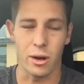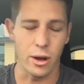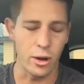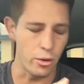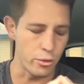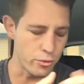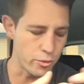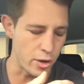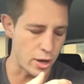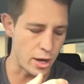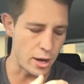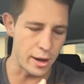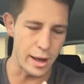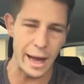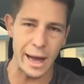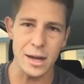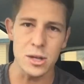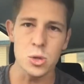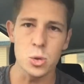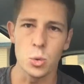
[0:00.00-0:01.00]
of
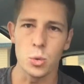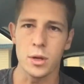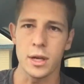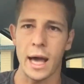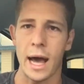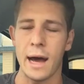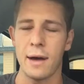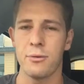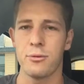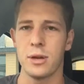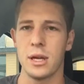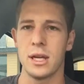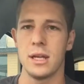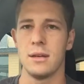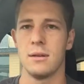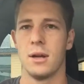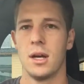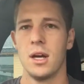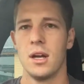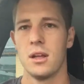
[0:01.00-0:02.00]
actual
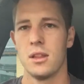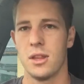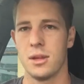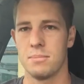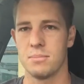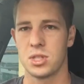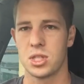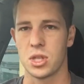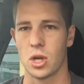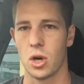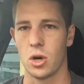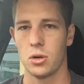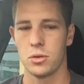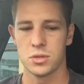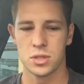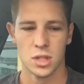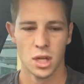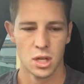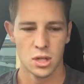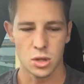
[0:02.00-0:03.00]
caffeine
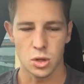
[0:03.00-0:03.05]
themselves,